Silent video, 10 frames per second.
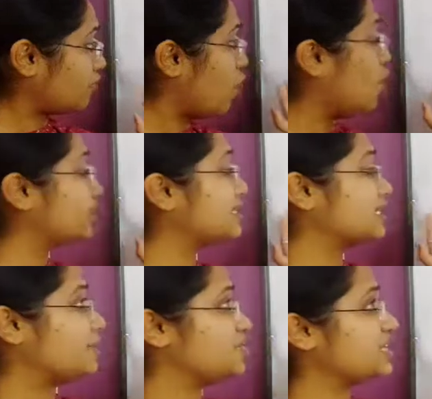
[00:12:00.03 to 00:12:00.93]
or the
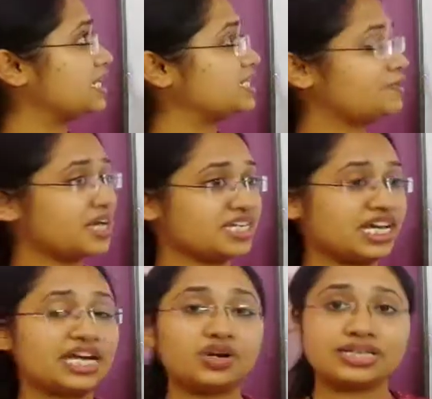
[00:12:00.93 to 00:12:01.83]
subject and the
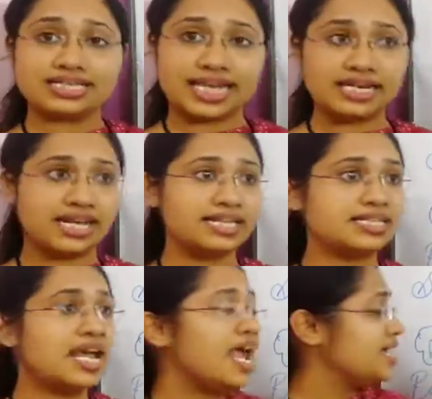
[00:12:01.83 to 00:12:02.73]
predicate or the
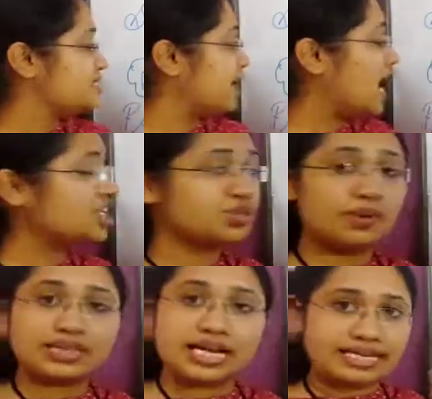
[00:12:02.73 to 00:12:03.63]
sentence starts
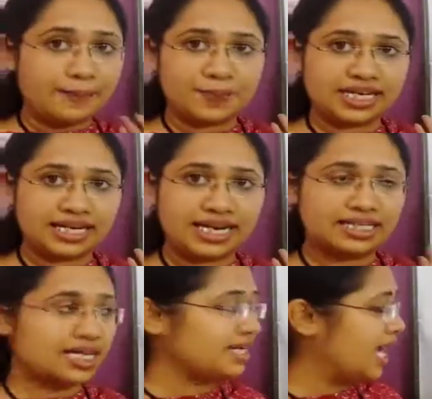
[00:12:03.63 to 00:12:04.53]
with the capital
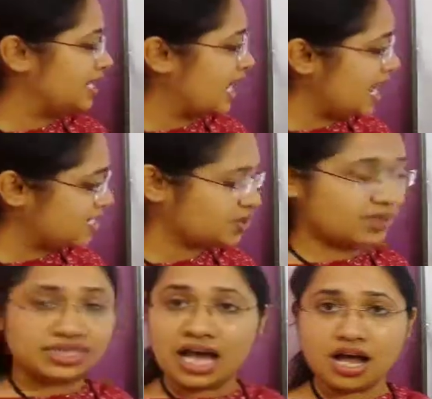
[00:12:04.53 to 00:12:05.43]
letter and ends
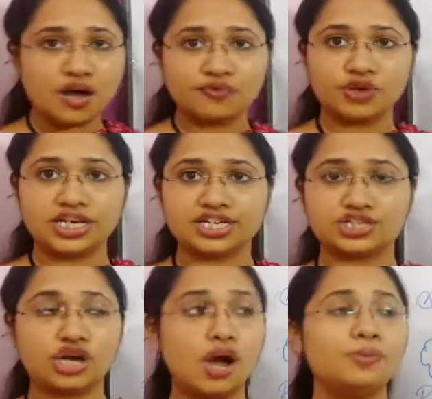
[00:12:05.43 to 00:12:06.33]
with the full
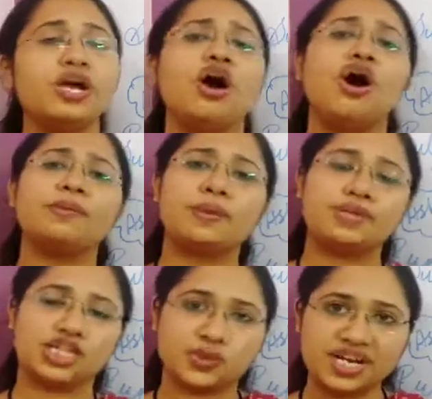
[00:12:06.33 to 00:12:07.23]
stop, or
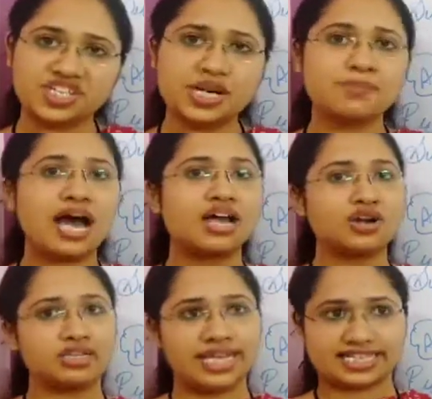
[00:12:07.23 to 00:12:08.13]
maybe the question
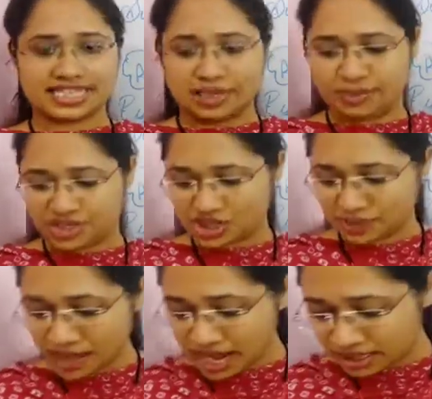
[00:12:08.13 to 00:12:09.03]
mark or the
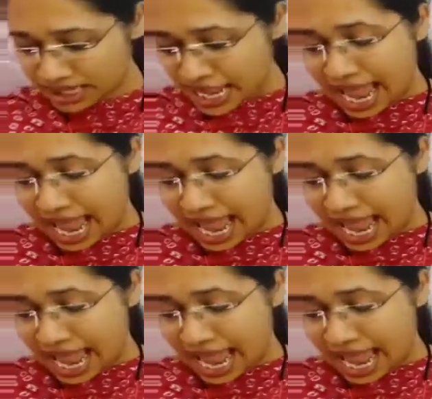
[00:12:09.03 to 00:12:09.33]
exclamation mark.